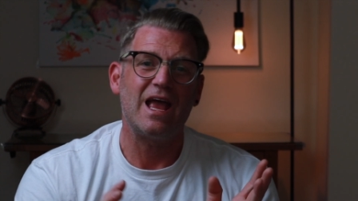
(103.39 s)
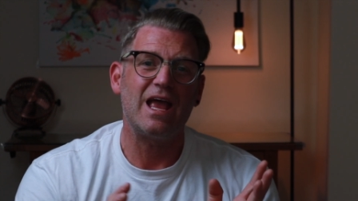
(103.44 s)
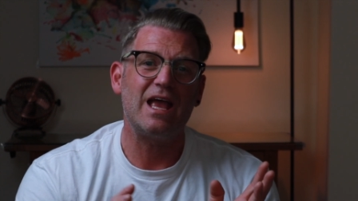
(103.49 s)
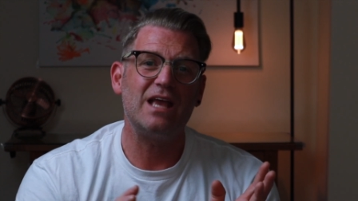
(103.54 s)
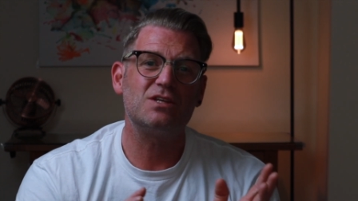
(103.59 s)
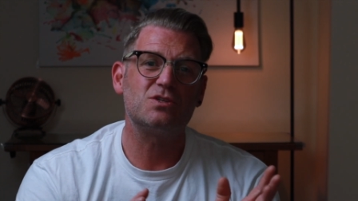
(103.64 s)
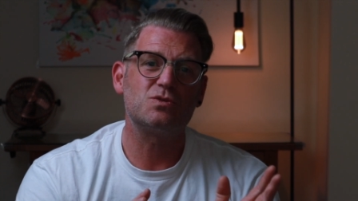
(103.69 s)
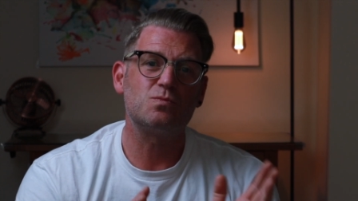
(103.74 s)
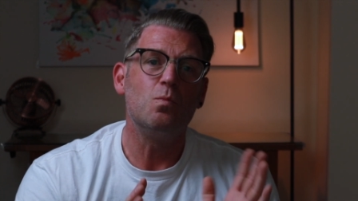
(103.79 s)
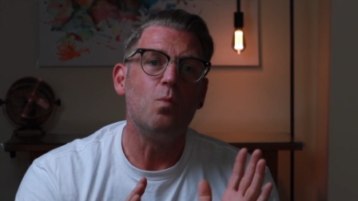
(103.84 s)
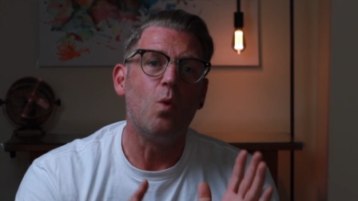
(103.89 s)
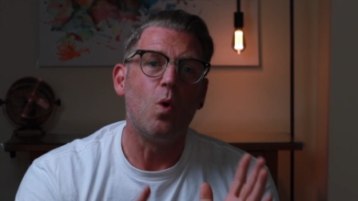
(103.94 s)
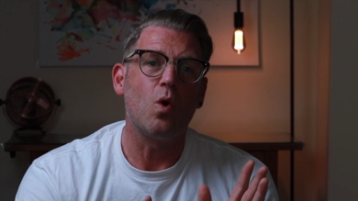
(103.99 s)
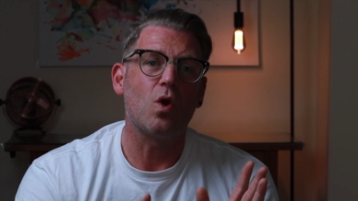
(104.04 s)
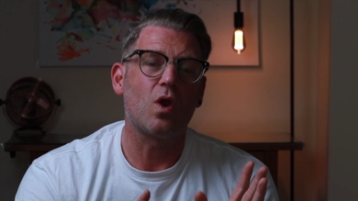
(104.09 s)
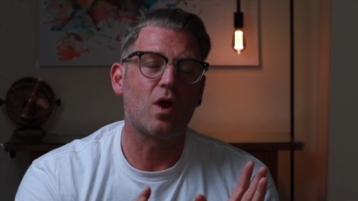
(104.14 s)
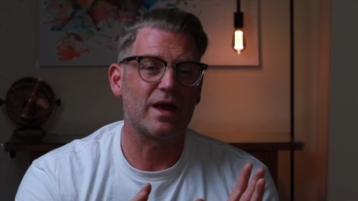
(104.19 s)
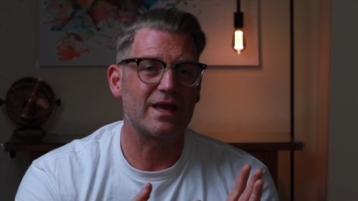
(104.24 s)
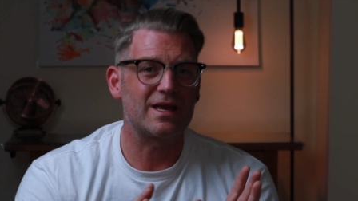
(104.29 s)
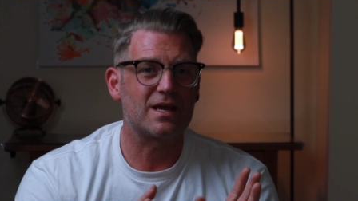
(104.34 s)
it's more
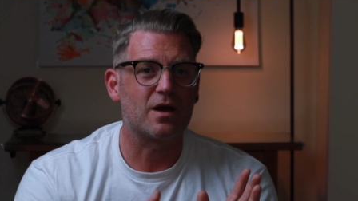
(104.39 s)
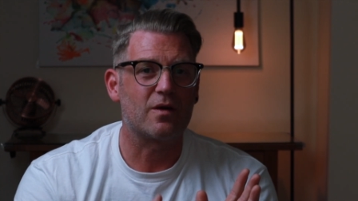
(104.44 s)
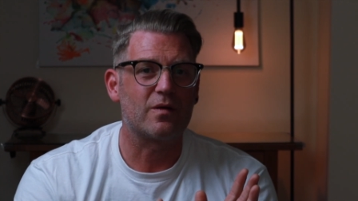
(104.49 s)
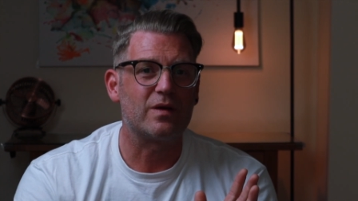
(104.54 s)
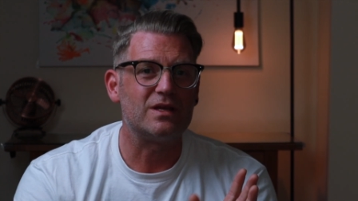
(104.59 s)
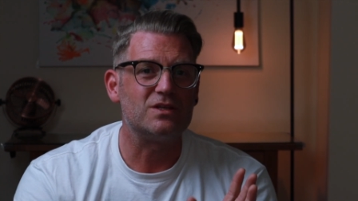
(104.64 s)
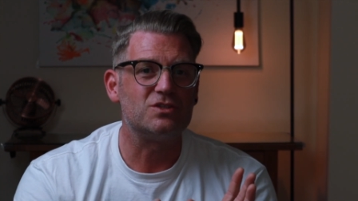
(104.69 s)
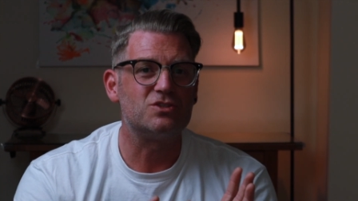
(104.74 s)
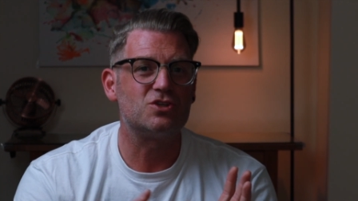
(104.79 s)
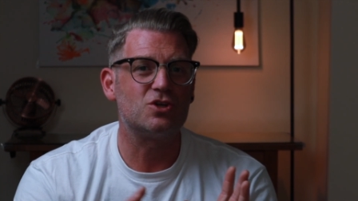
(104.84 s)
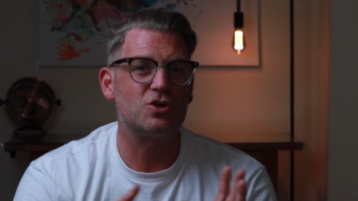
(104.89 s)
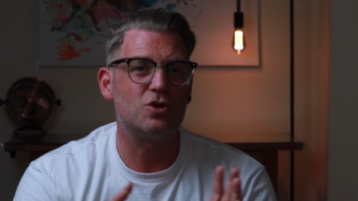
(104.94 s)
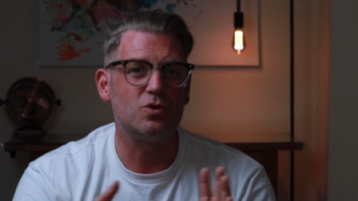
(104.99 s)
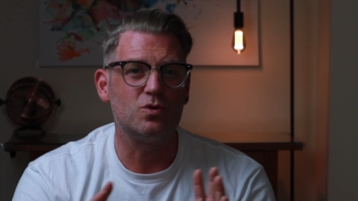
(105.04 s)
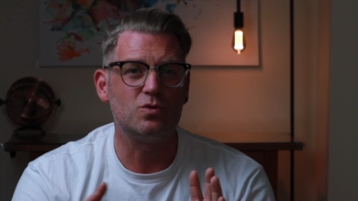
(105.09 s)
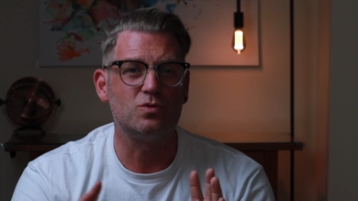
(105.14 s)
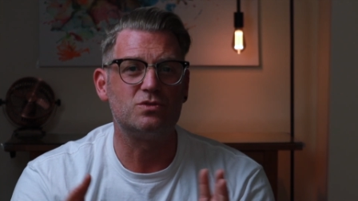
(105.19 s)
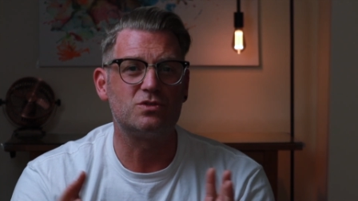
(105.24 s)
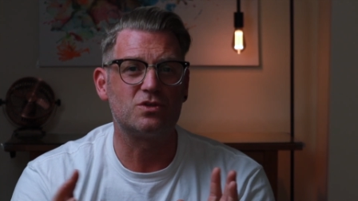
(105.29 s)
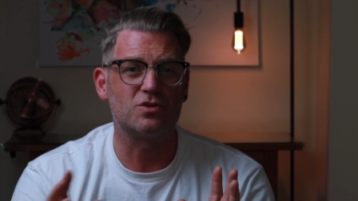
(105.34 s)
like going
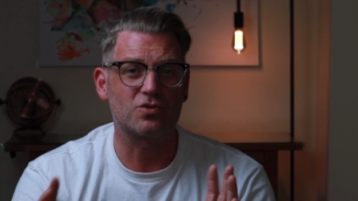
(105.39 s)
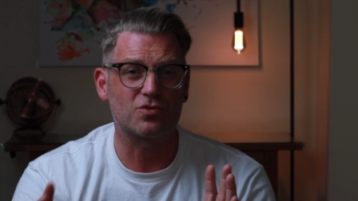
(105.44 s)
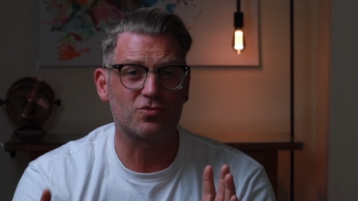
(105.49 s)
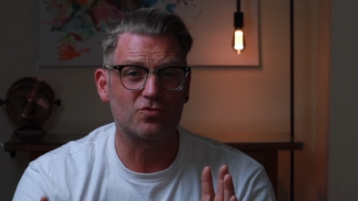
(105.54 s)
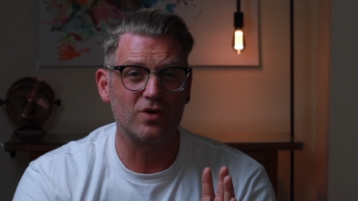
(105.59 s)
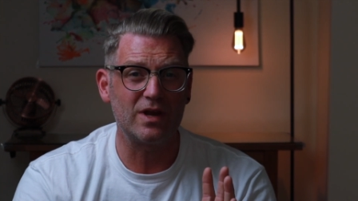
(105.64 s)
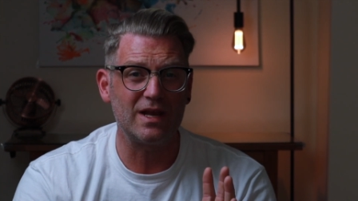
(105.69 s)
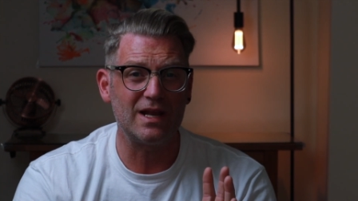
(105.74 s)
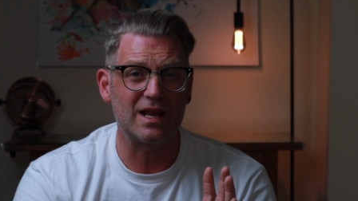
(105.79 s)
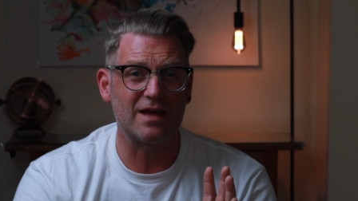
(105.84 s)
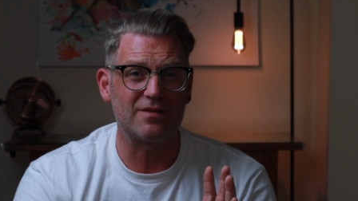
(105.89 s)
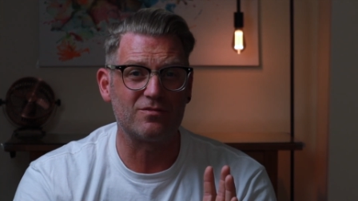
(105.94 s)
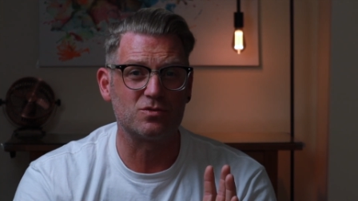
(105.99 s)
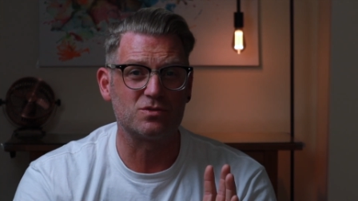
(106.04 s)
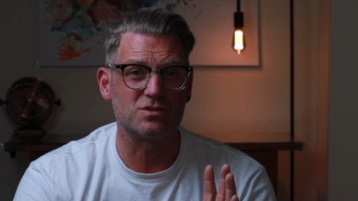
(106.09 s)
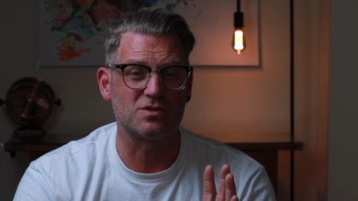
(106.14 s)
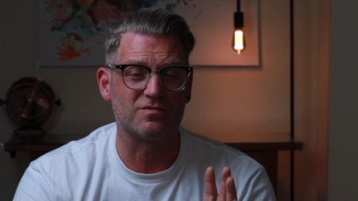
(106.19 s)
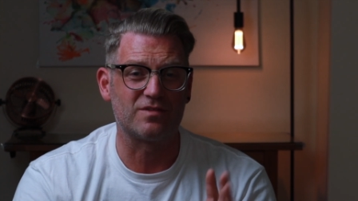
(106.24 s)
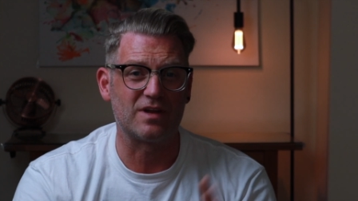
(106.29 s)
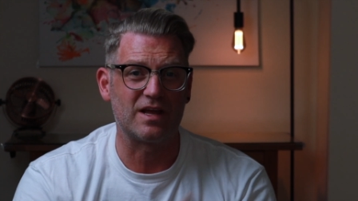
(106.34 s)
2 to 3
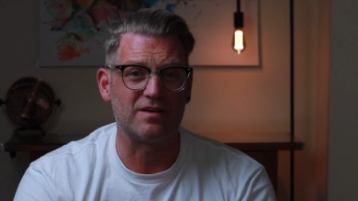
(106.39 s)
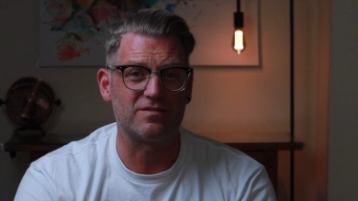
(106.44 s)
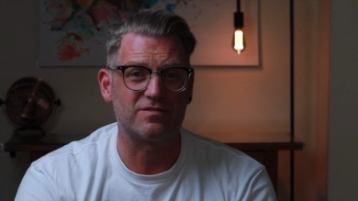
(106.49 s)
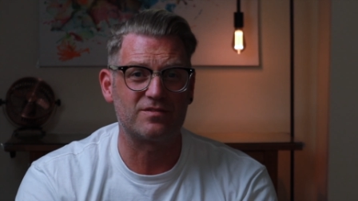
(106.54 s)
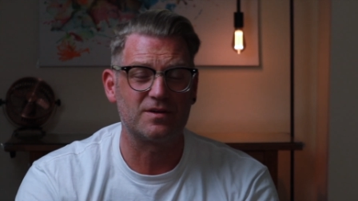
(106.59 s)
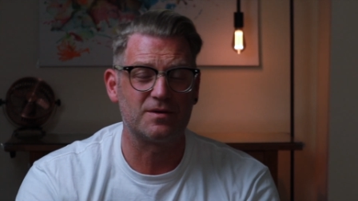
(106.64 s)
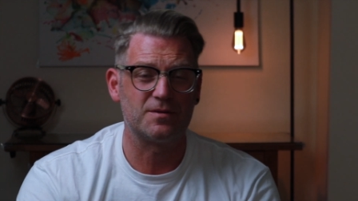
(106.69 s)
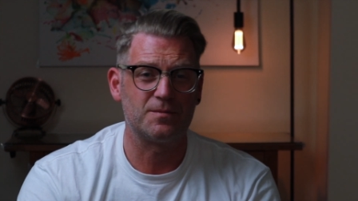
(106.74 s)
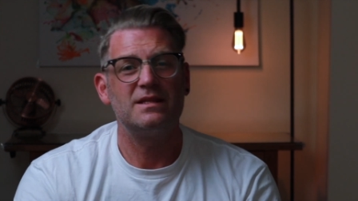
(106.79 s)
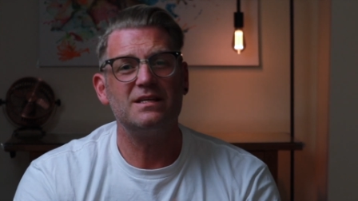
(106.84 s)
levels of lift.